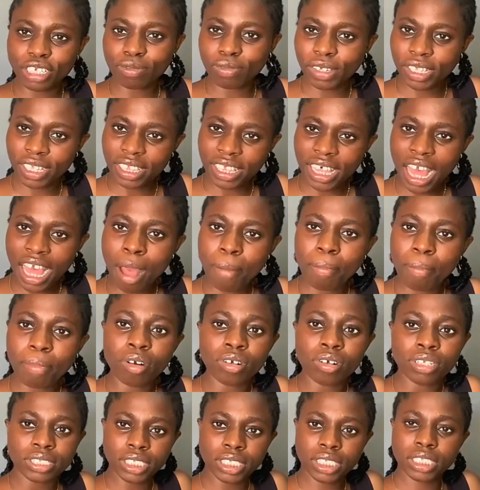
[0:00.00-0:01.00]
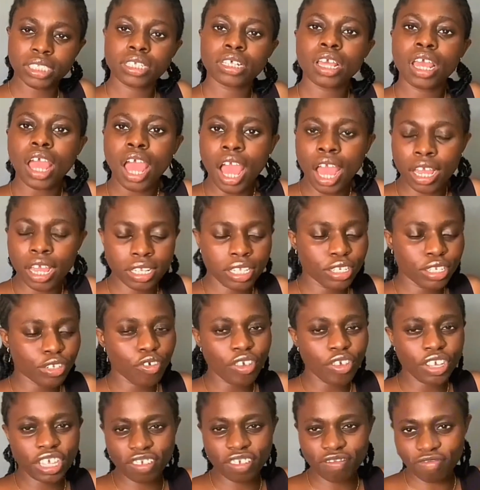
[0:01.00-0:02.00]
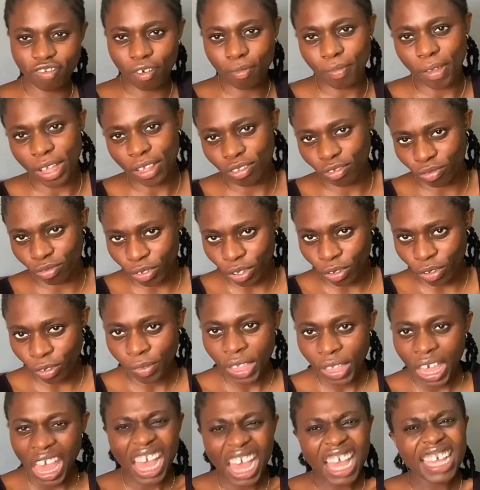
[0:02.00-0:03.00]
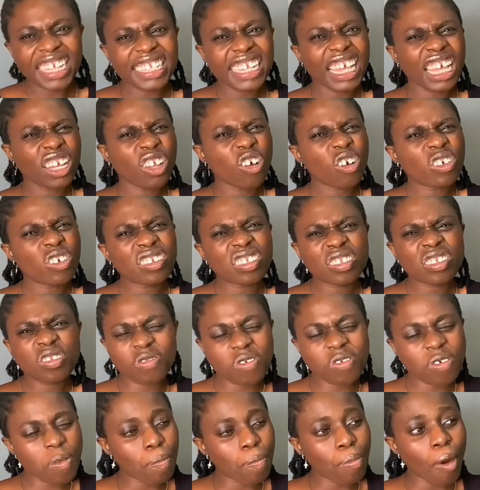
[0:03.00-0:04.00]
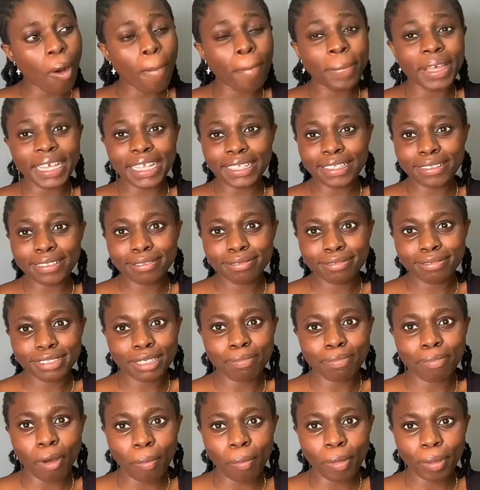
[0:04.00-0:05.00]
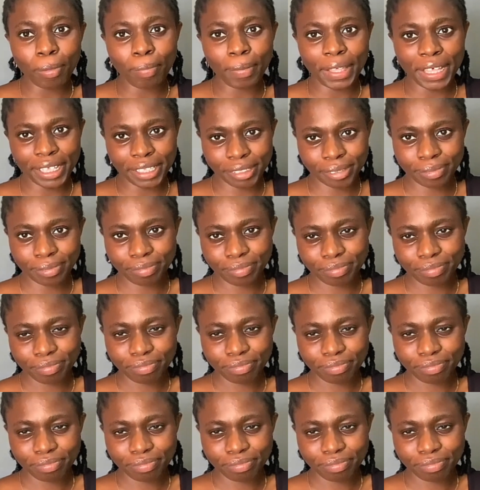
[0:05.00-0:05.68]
with that, but I did not give up as well. Then also the bobby pin.